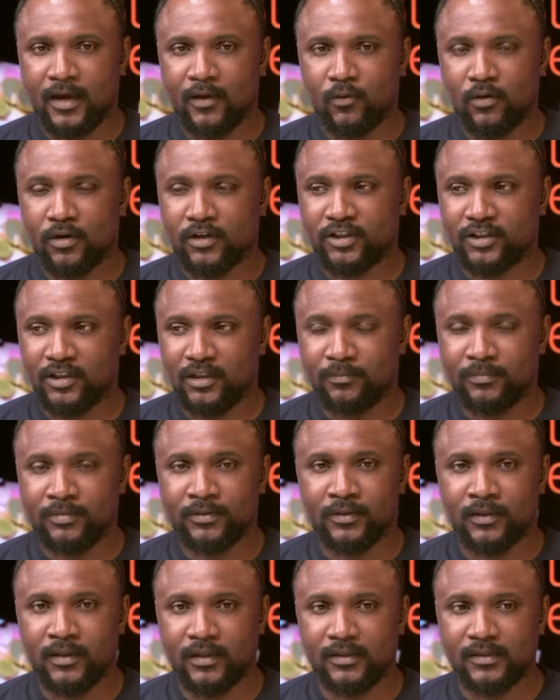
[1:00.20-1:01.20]
workshop
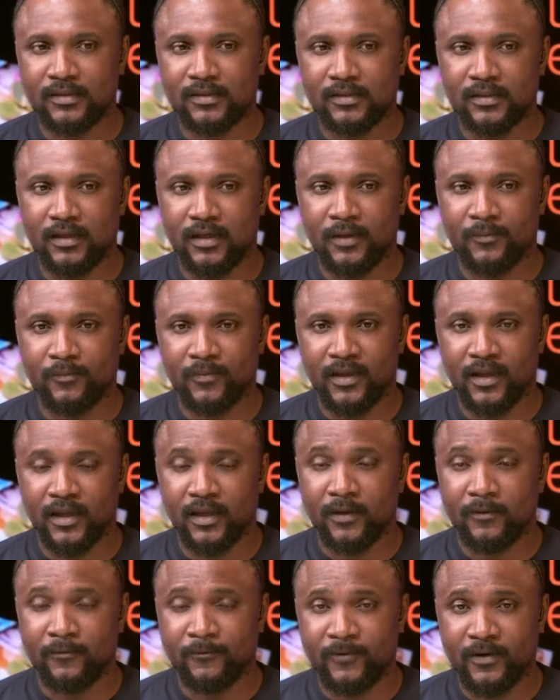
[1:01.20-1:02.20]
is uh,
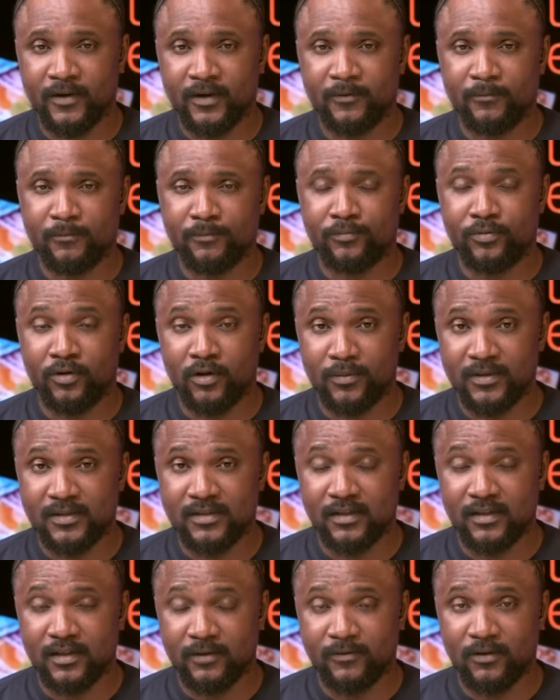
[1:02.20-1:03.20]
a very
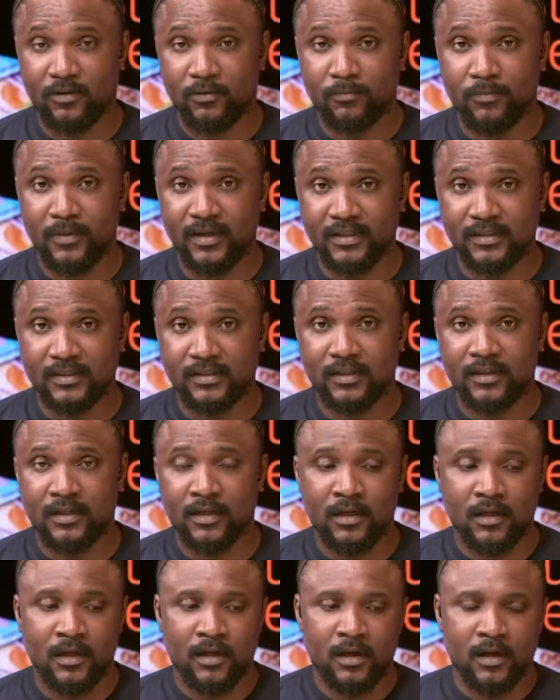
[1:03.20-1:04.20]
promising development.
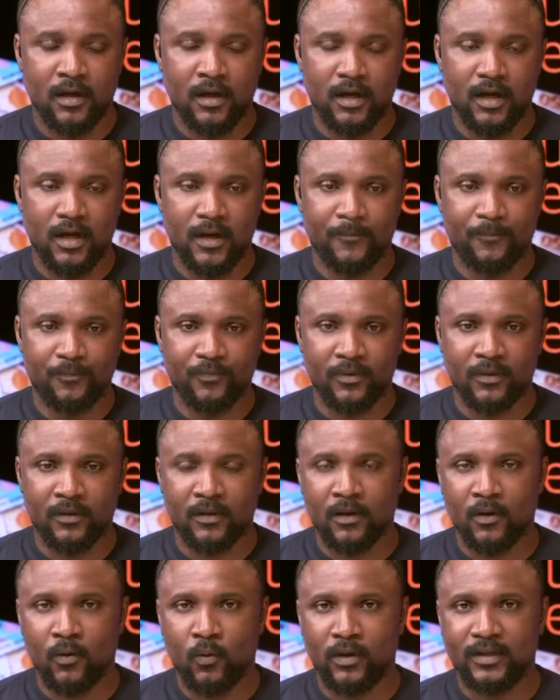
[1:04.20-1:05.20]

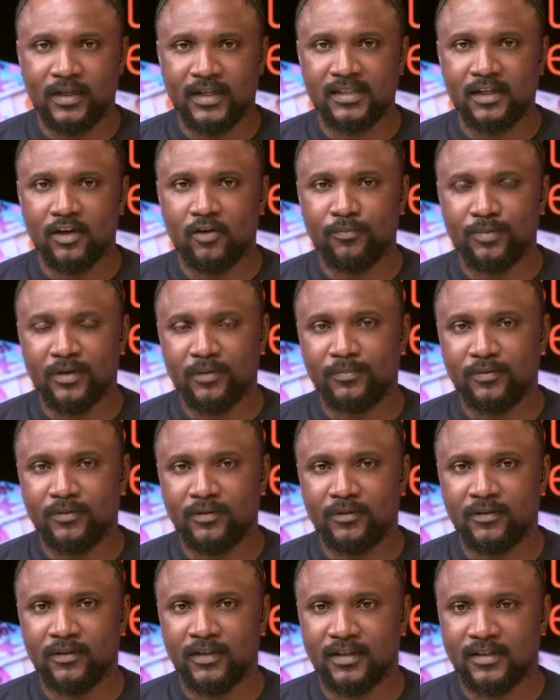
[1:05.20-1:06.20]
Um, what I tell
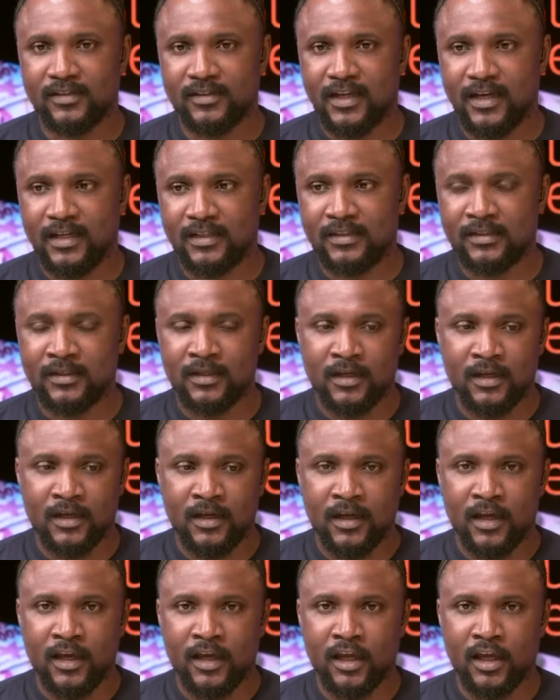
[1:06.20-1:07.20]
people is that
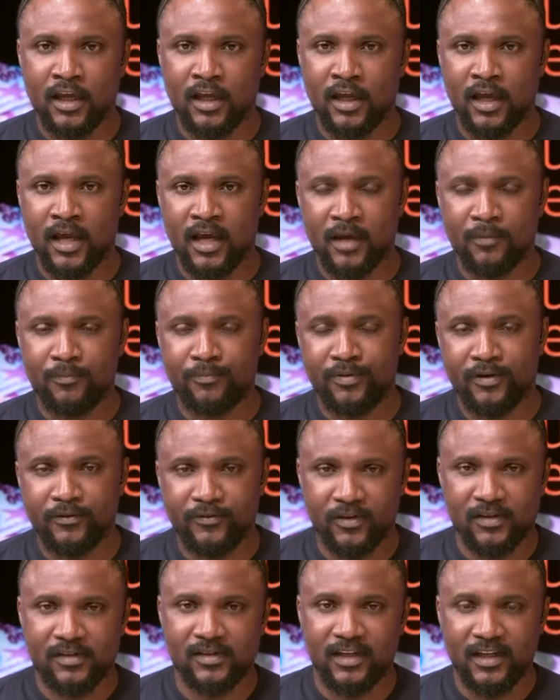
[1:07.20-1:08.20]
uh,
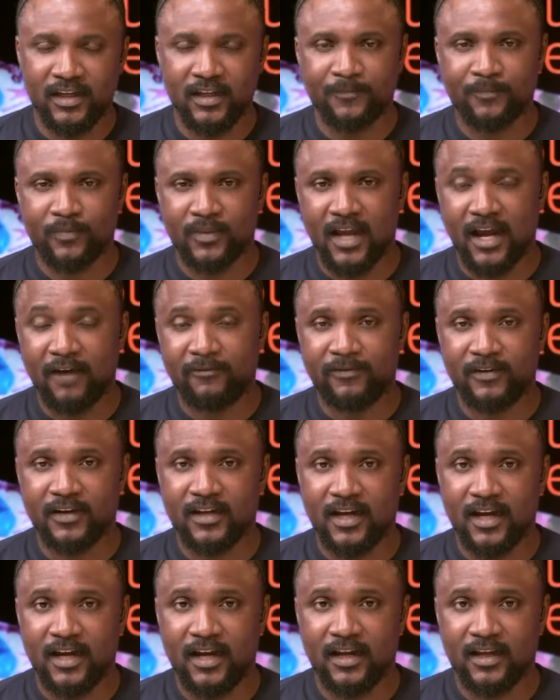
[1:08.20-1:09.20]
previously,
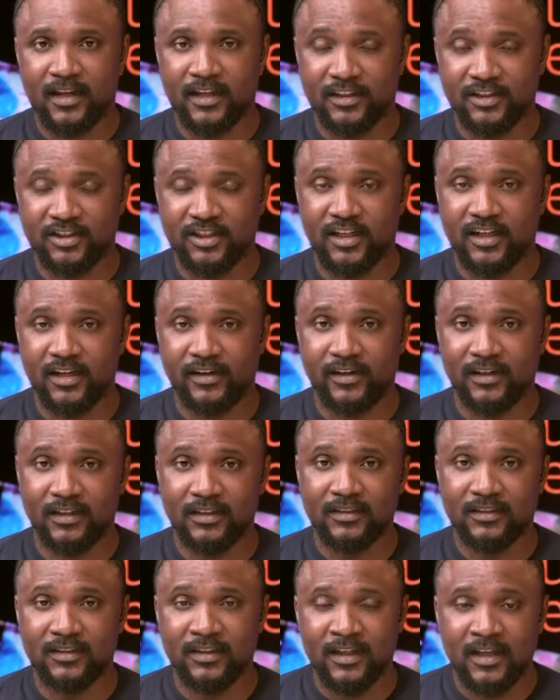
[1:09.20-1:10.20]
Africa in
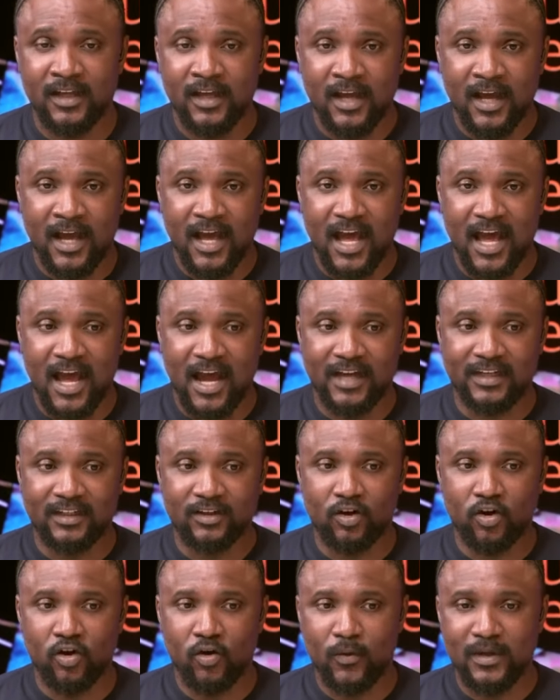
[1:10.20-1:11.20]
general had
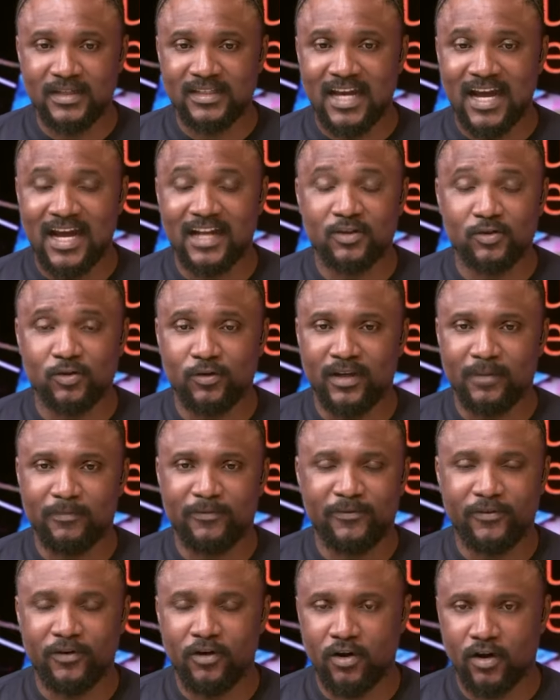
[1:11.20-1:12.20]
always had to
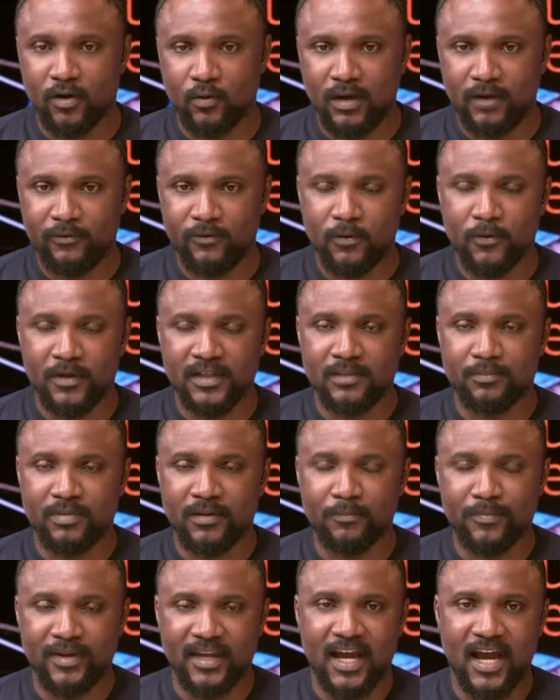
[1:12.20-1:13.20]
leapfrog. We have always
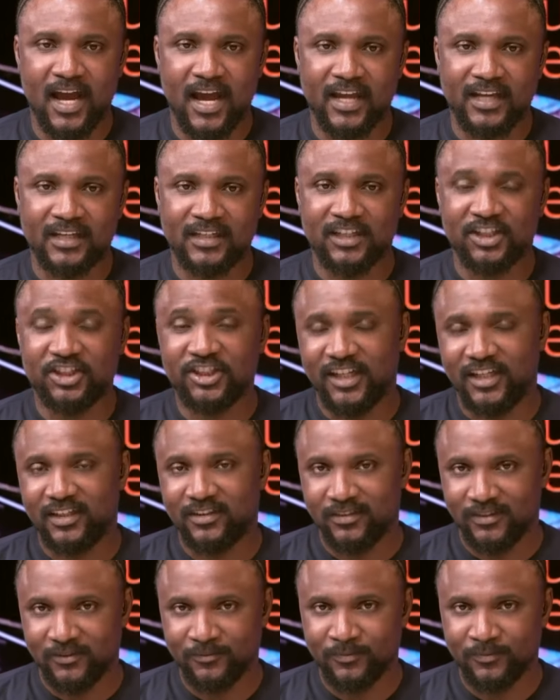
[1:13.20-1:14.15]
been behind schedule